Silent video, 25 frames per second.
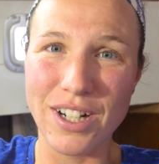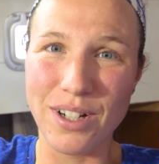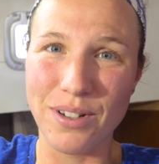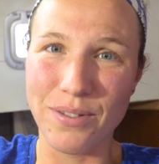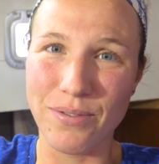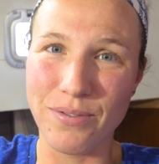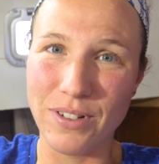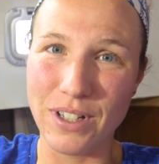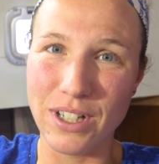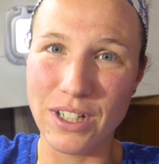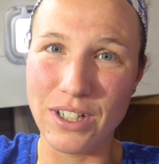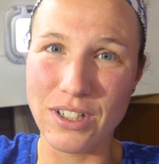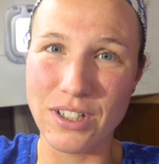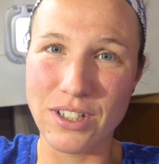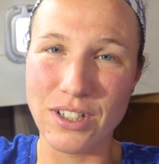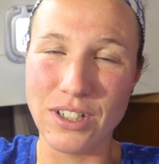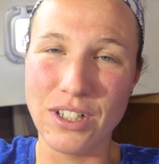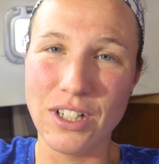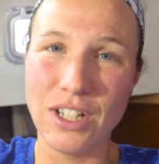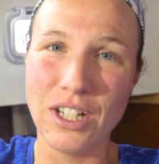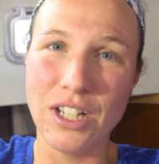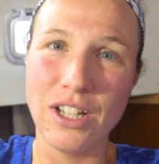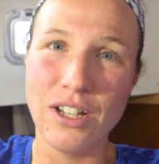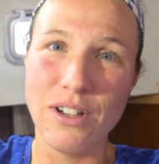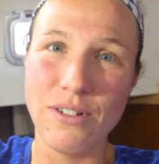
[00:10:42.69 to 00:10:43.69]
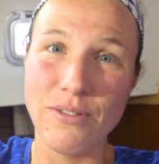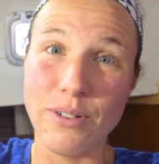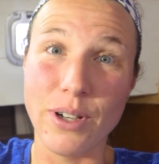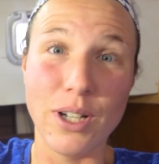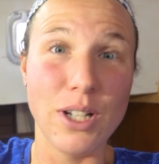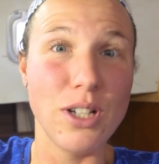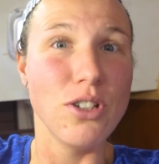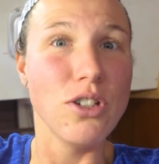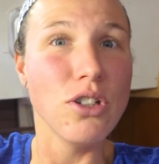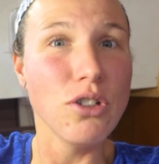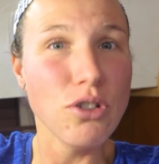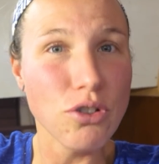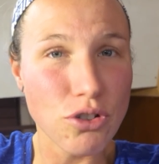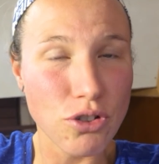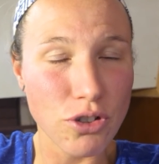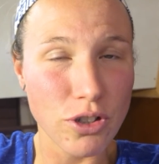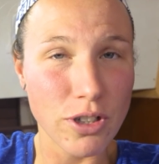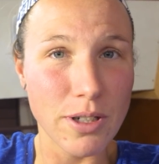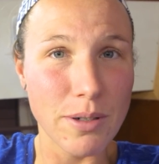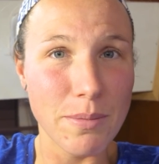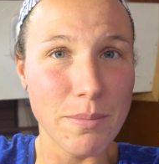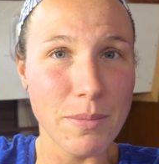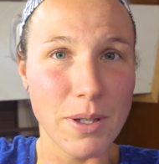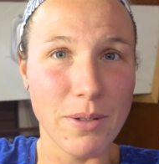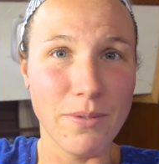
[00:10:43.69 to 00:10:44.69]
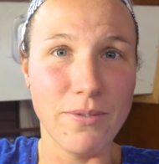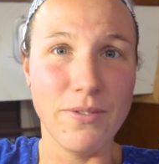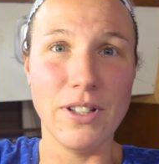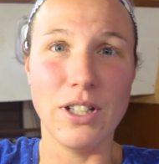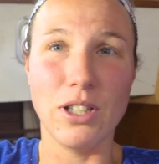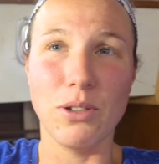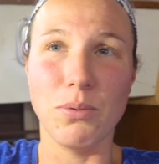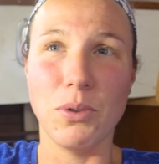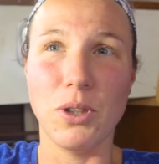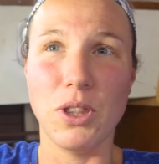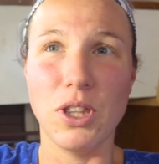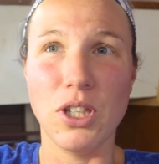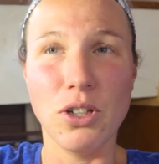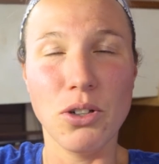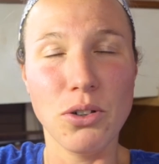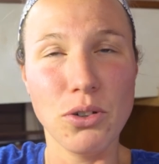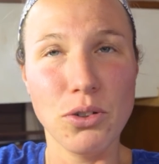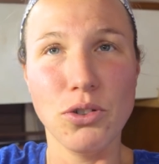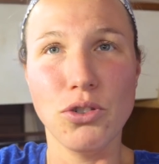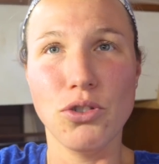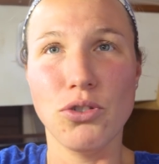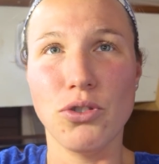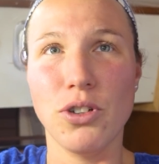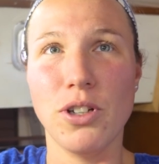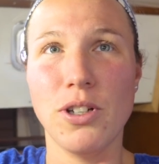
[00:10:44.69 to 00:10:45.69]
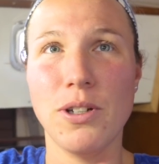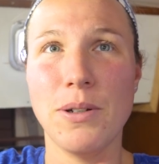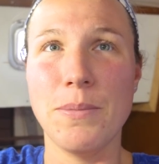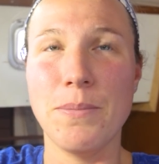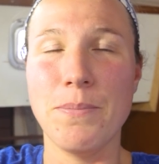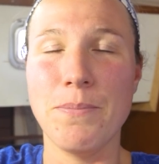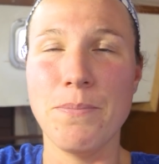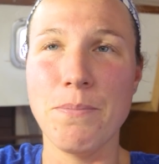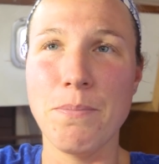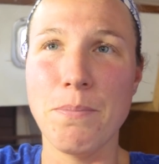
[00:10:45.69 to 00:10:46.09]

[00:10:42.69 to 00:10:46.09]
to find new trim that fits with the old trim,